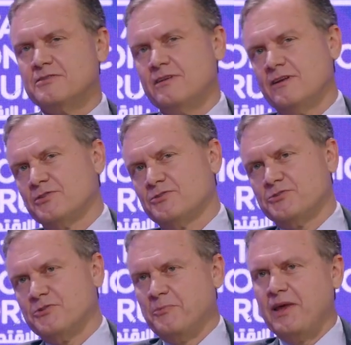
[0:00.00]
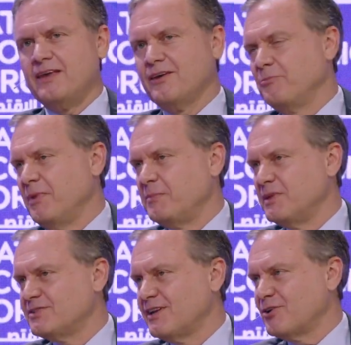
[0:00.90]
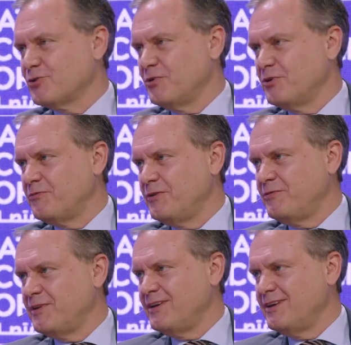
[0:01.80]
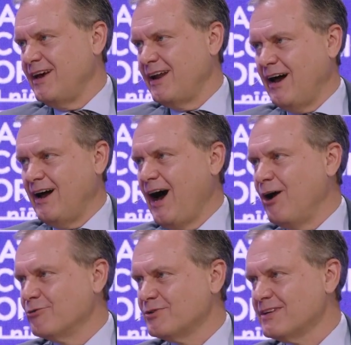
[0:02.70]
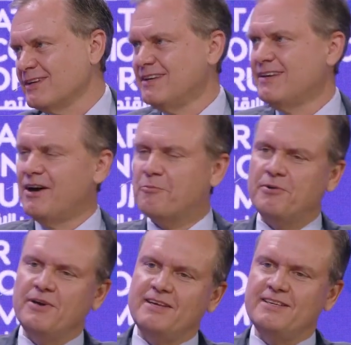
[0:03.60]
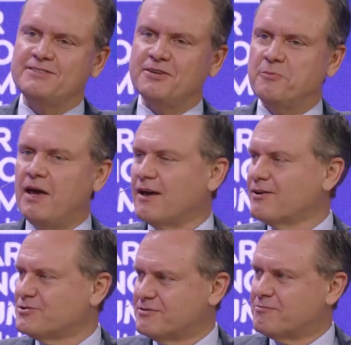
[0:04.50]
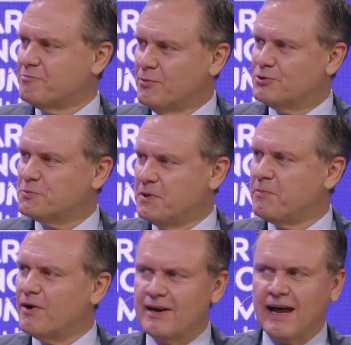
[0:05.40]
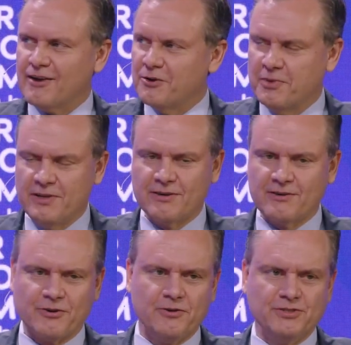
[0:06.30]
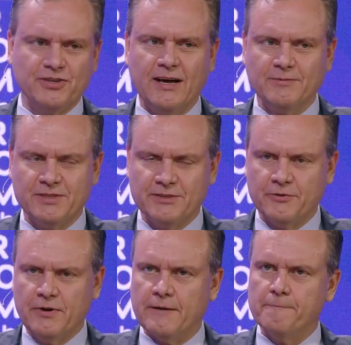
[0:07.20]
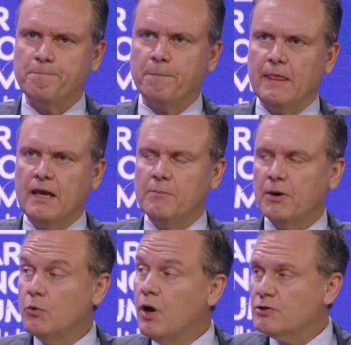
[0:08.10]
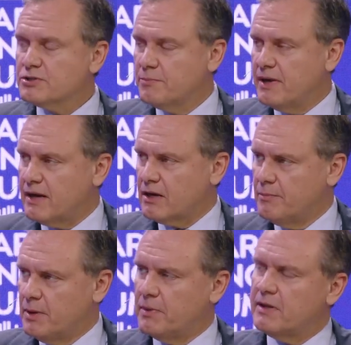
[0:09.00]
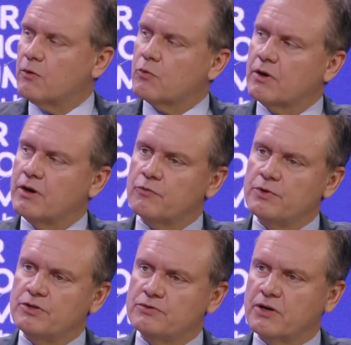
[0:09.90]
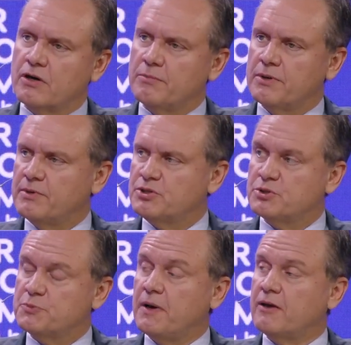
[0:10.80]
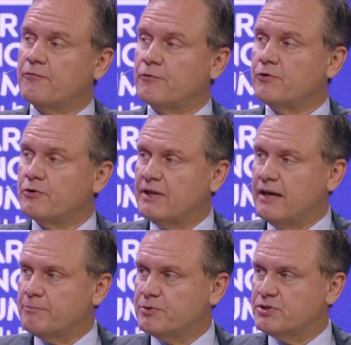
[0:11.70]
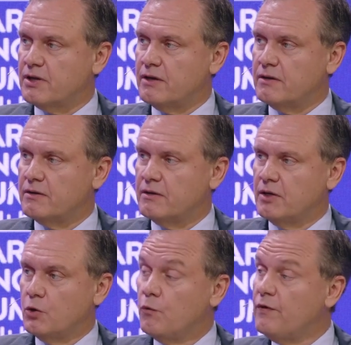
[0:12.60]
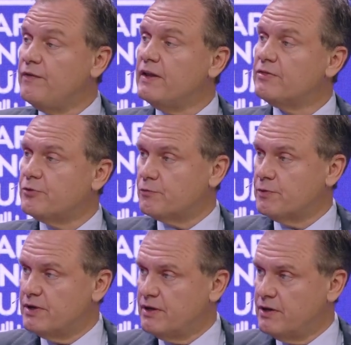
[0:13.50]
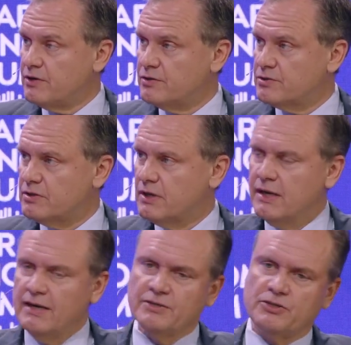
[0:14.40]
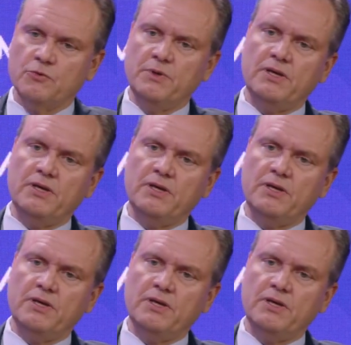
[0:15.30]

you know, so sort of making commitments that are 2050 and out are pretty easy to make because most people are not going to be in their current jobs that they're in. But we also made a commitment that we're going to reduce carbon emissions by a further 10% within 3 years. Mm. So